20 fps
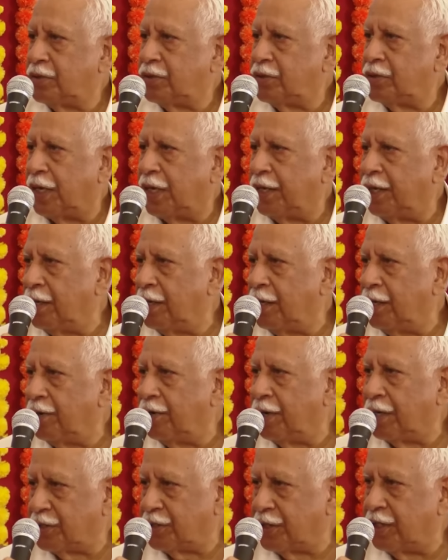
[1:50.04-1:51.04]
China and
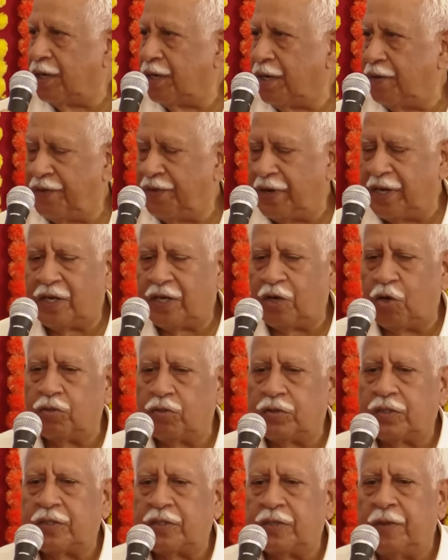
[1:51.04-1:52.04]
Russia are very
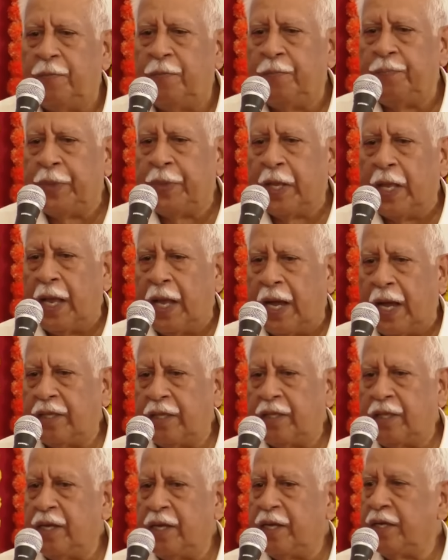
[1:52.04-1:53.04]
close. I
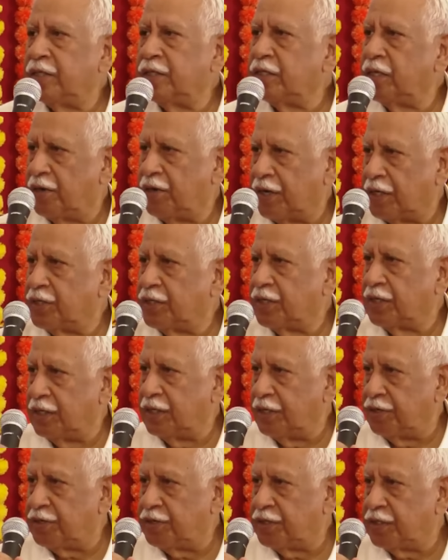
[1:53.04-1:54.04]
think it is in Russia's
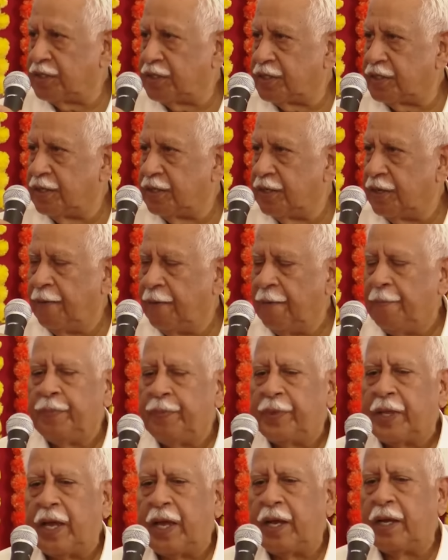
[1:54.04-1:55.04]
interest,
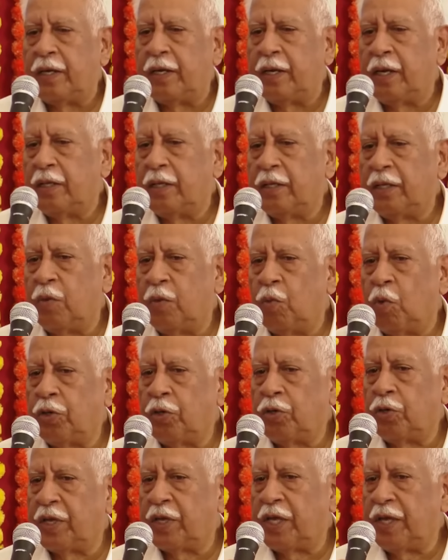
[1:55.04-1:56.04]
and they
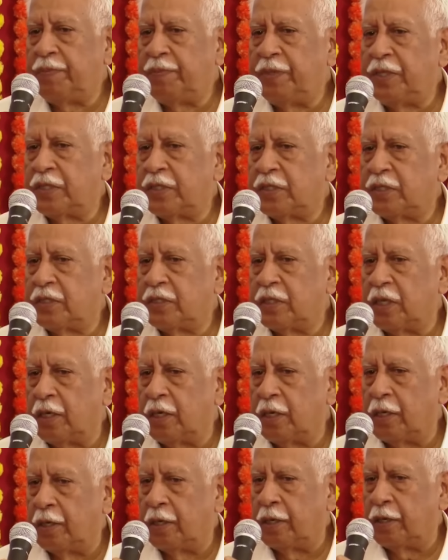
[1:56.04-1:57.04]
want to keep this,
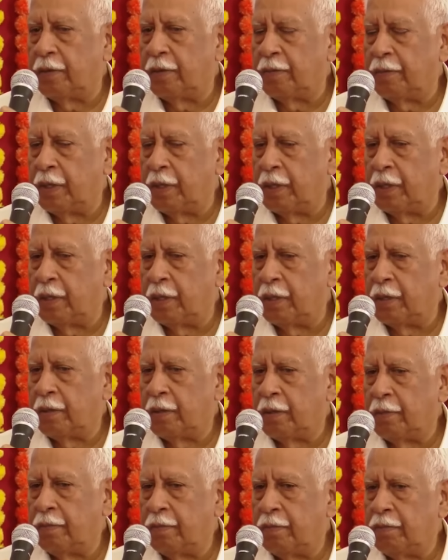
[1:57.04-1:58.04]

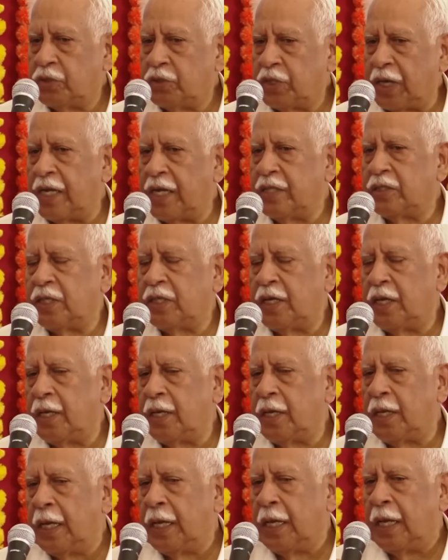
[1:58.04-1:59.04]
shall I
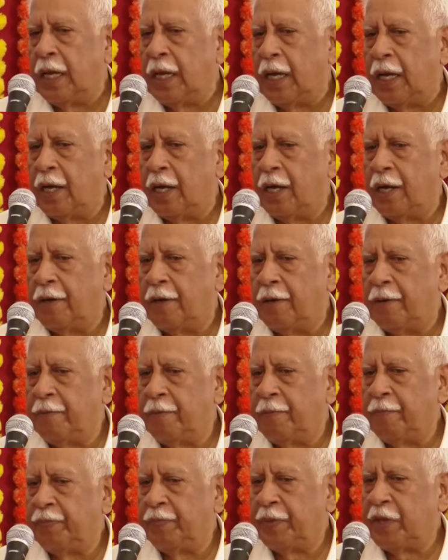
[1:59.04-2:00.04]
say,
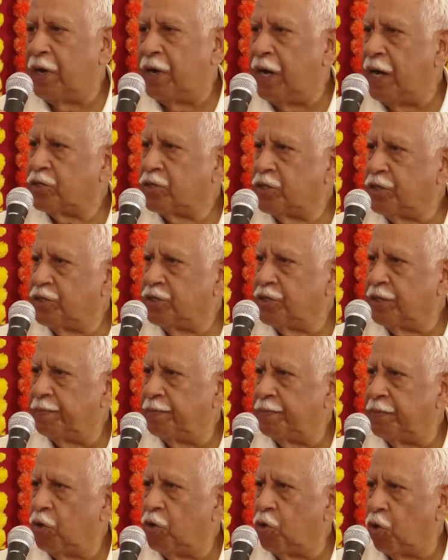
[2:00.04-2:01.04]
relationship
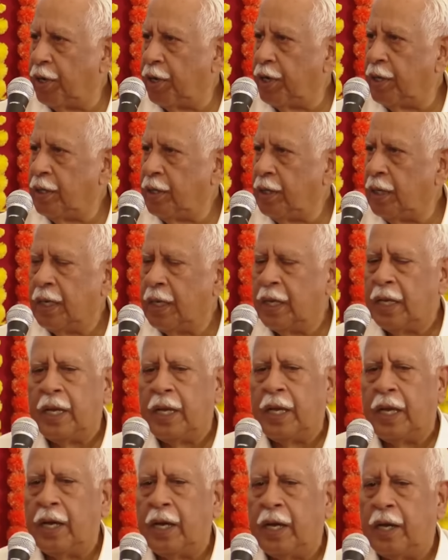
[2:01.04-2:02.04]
going
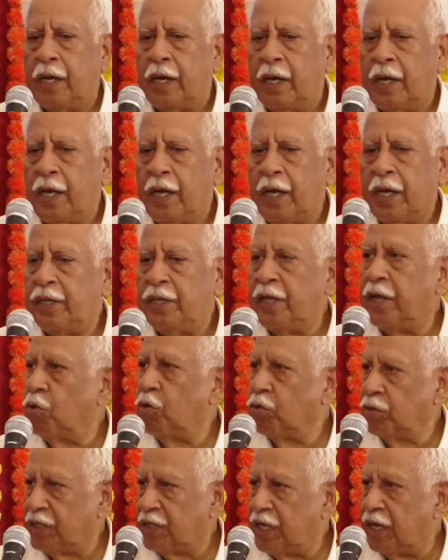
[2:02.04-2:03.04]
in their
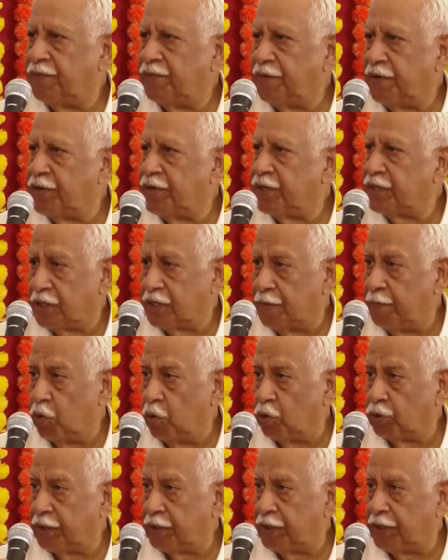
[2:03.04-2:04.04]
own self-interest,
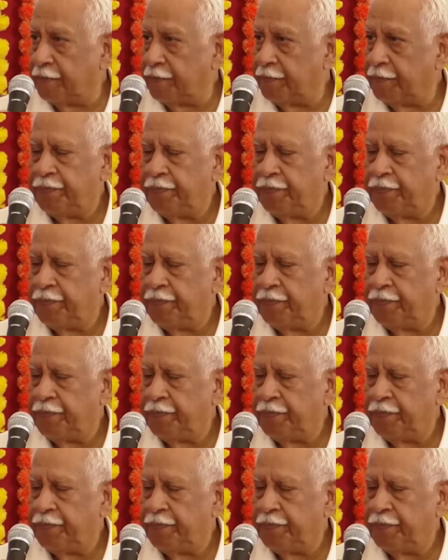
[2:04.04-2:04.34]
both of them.